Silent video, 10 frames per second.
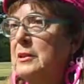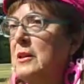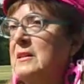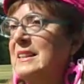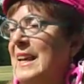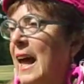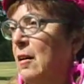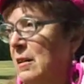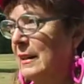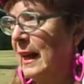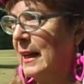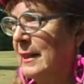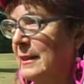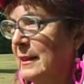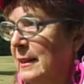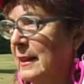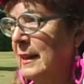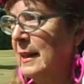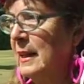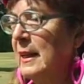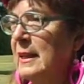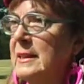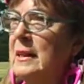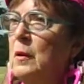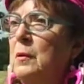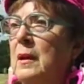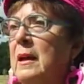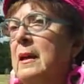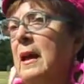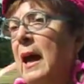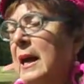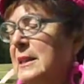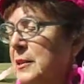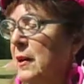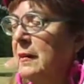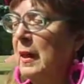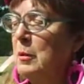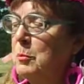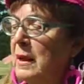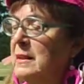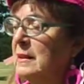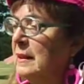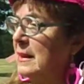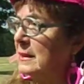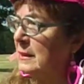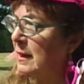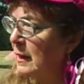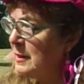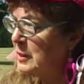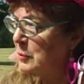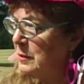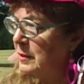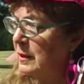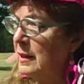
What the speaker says: And it turns it alkaline. So I started that basically as a customer.